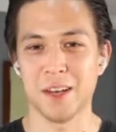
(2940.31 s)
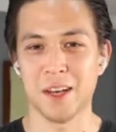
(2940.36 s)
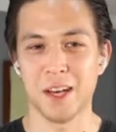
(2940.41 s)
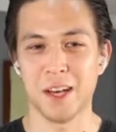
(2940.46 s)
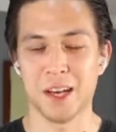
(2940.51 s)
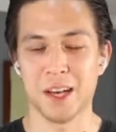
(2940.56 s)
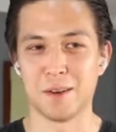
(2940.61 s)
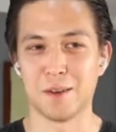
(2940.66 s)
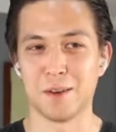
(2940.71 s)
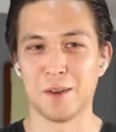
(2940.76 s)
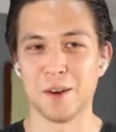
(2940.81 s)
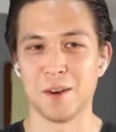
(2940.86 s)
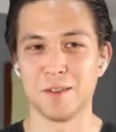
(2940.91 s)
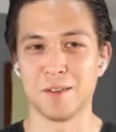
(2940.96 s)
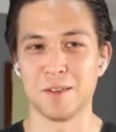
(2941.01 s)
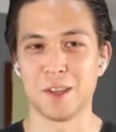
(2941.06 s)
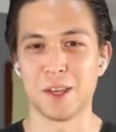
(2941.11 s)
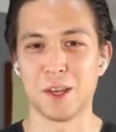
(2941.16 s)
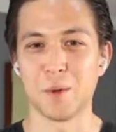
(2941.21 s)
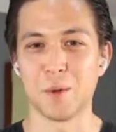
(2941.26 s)
and
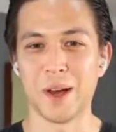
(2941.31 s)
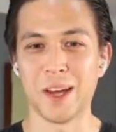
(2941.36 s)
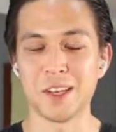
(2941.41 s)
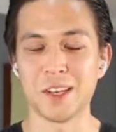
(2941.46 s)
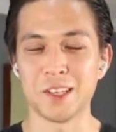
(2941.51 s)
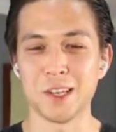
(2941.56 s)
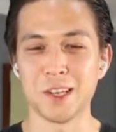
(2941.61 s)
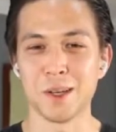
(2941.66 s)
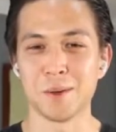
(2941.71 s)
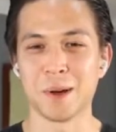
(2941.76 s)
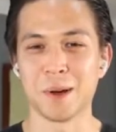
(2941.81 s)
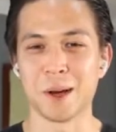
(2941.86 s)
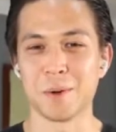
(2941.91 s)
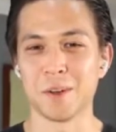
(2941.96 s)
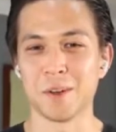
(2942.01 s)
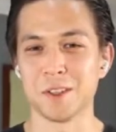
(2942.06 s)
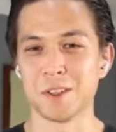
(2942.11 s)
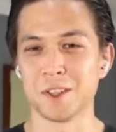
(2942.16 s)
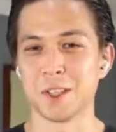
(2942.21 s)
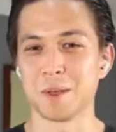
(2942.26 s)
the away team, I
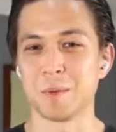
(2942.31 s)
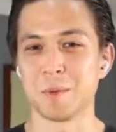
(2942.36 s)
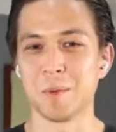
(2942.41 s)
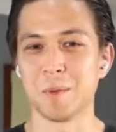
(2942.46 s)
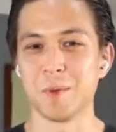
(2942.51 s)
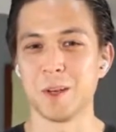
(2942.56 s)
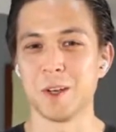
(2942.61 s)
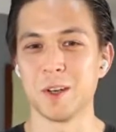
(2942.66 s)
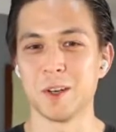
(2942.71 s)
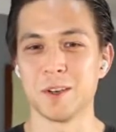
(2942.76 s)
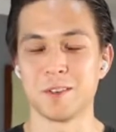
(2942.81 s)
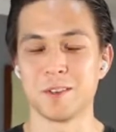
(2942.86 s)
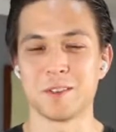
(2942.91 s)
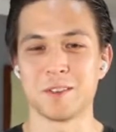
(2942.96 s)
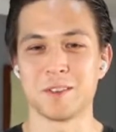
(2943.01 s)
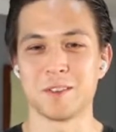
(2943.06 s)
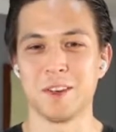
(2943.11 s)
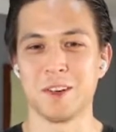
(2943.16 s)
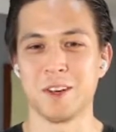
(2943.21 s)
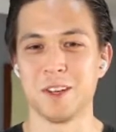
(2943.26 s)
want Zimmerman
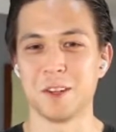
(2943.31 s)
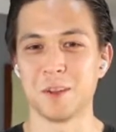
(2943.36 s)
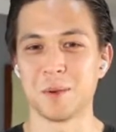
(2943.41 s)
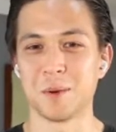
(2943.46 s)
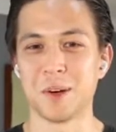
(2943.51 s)
on the right.